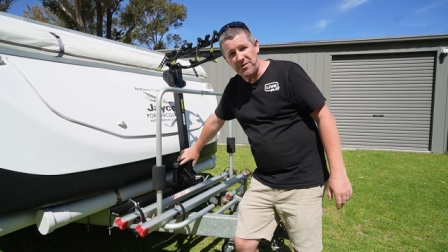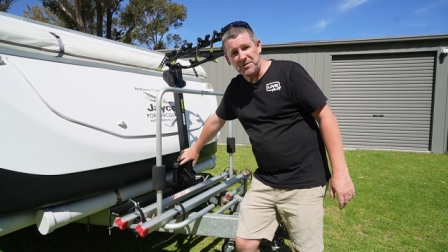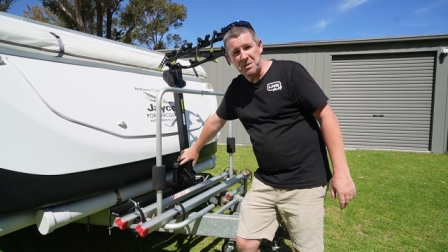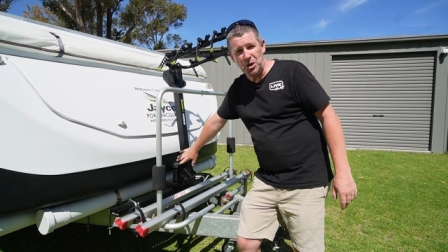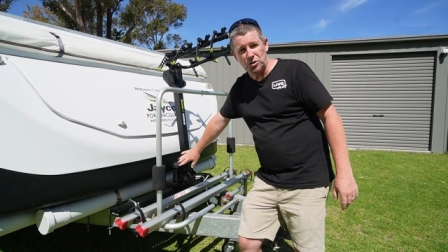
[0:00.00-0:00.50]

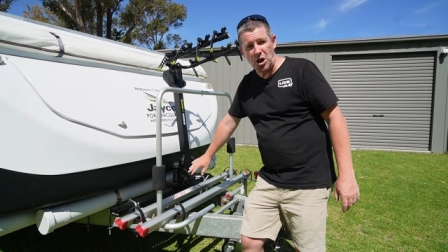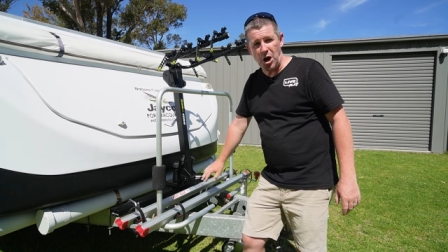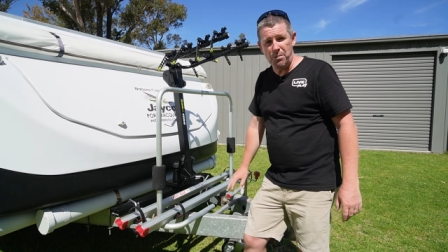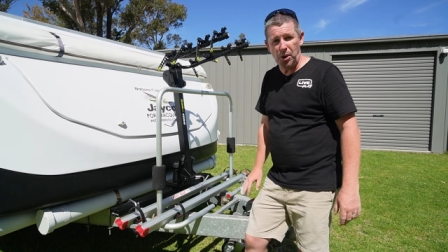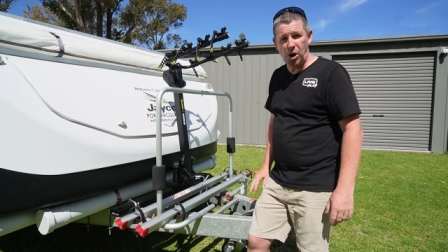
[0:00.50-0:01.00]
50mm
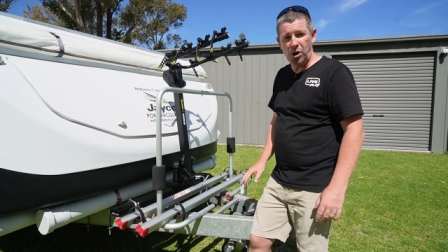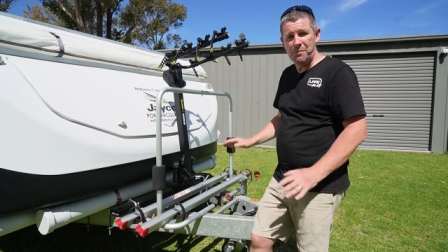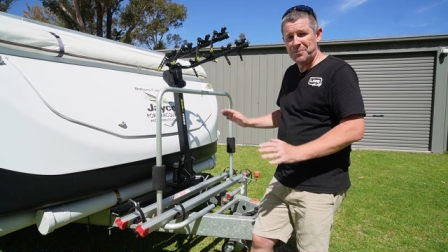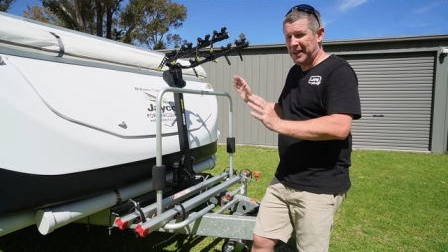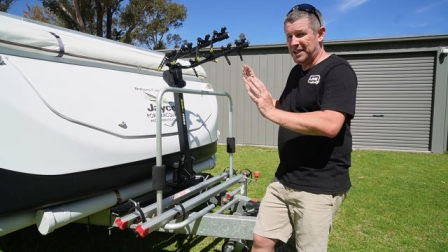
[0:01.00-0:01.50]
tow ball,
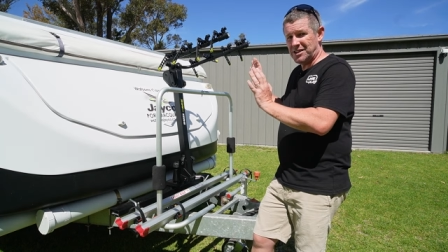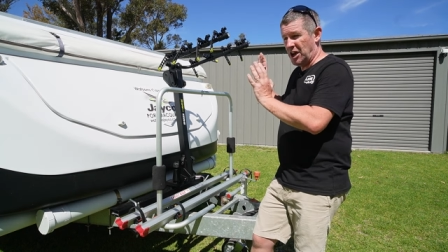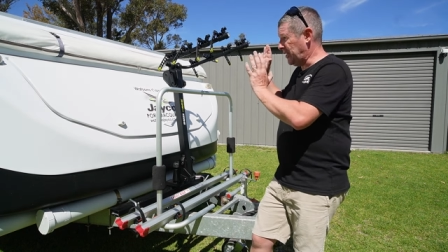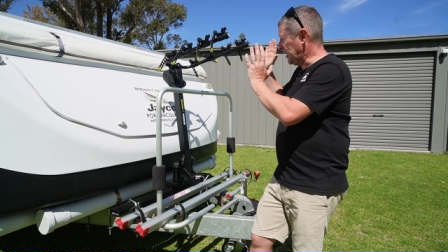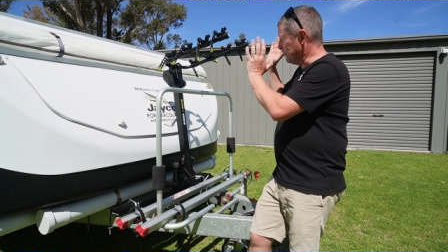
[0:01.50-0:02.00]

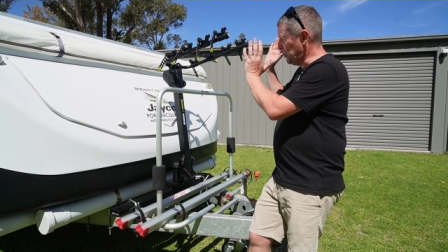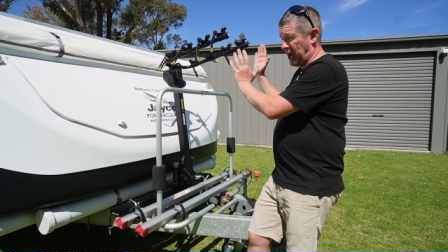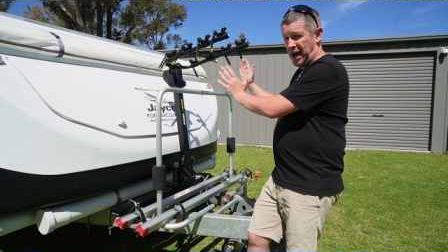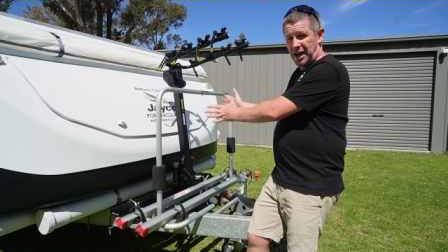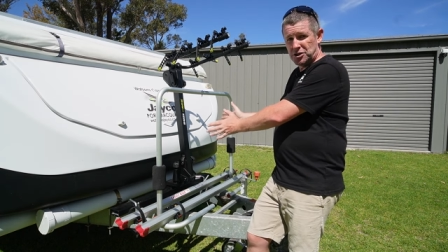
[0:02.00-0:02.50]
so that you can put
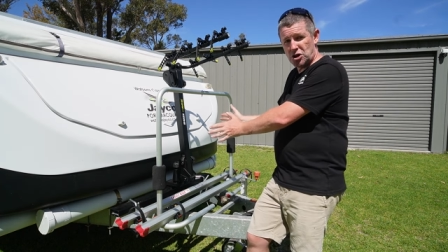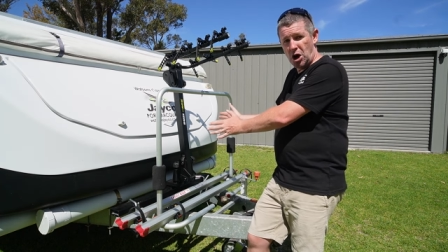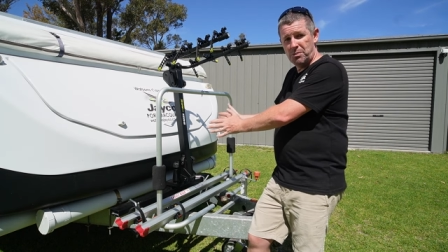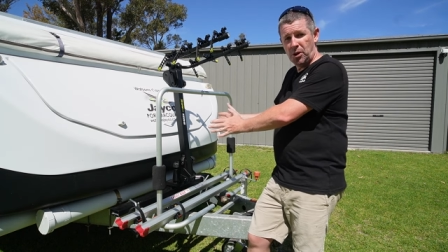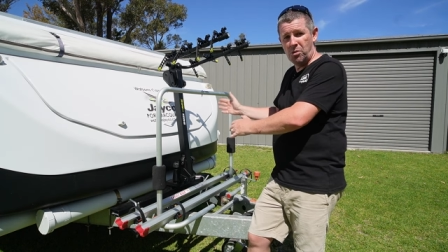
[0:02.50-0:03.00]
a
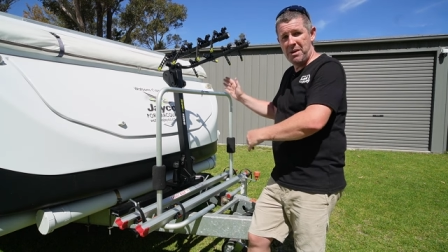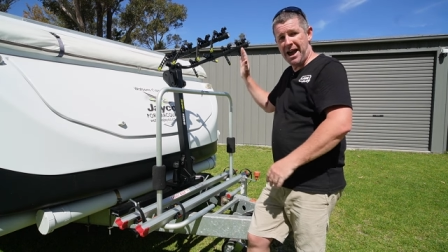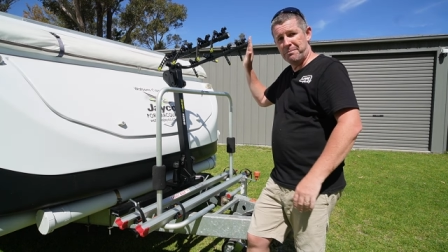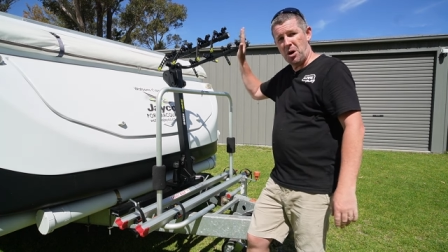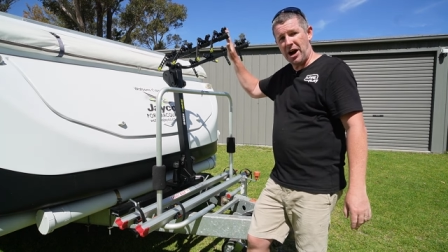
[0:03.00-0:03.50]
tow ball
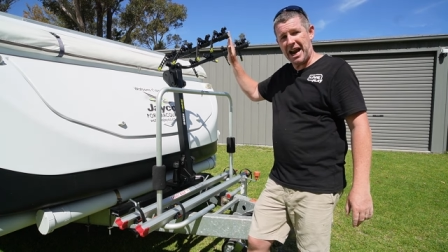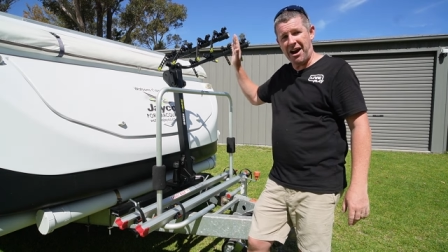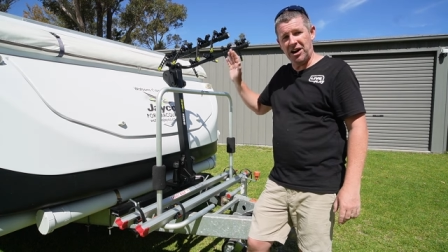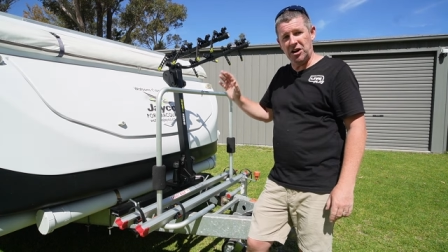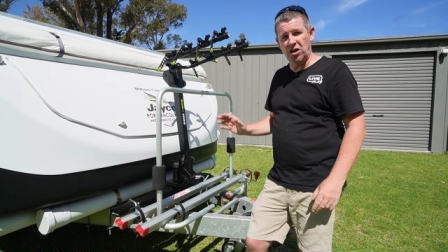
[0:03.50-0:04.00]
mount bike
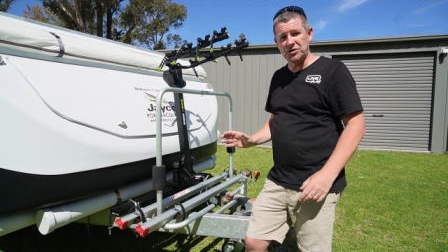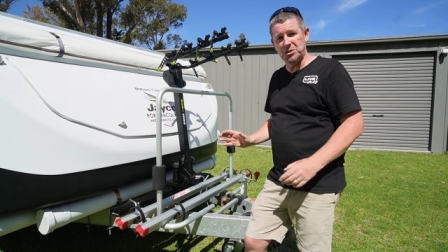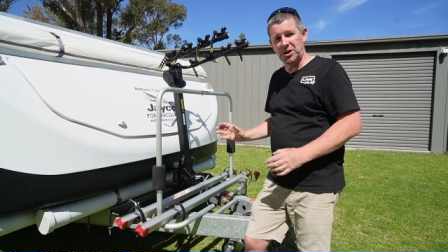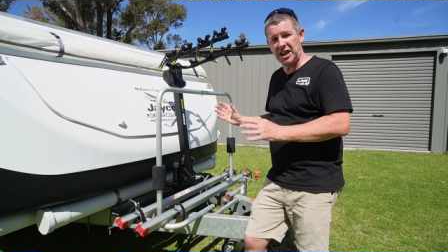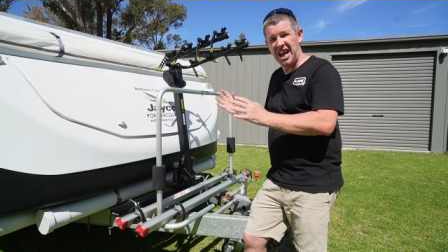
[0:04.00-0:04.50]
carrier
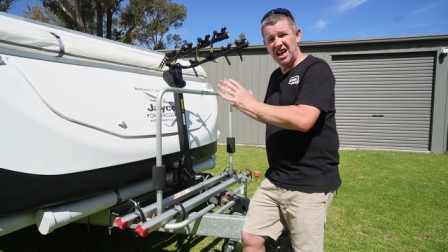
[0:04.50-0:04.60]
onto it.